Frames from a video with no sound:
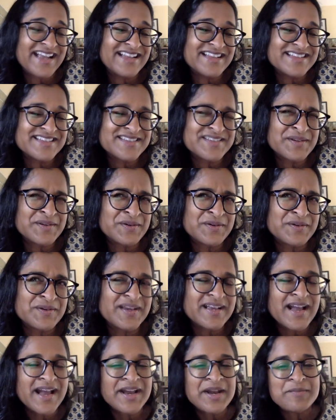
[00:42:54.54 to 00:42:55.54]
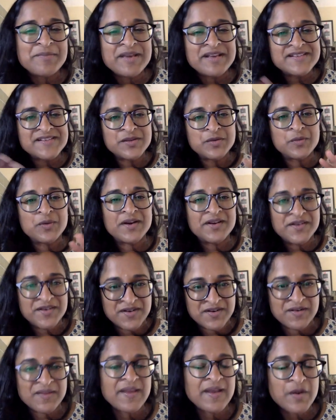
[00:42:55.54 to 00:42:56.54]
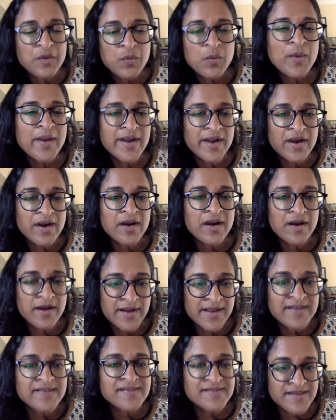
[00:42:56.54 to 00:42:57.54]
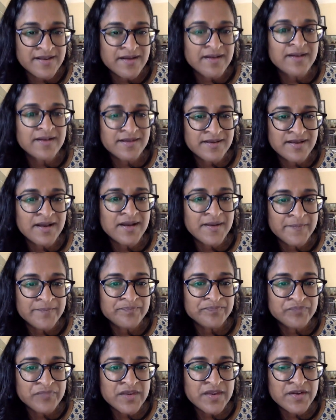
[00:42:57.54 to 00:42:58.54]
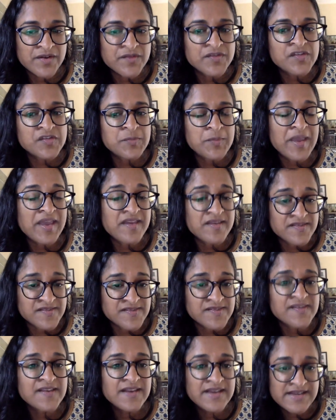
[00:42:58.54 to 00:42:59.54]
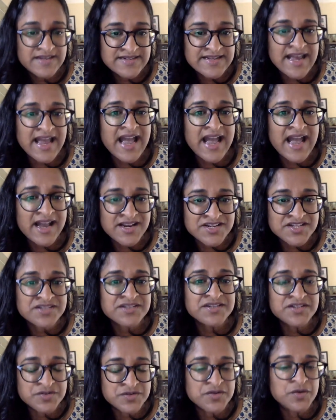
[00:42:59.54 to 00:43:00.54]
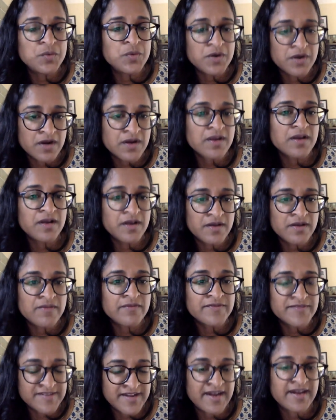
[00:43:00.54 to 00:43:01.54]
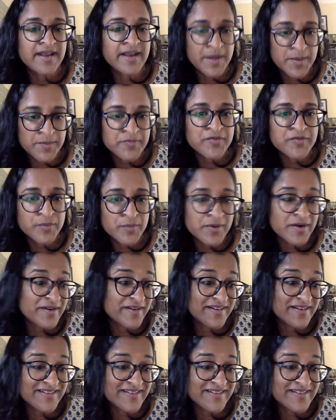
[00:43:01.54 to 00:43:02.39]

And so it kind of makes you wonder, like, where is there, um, you know, space to actually do the work of standing up for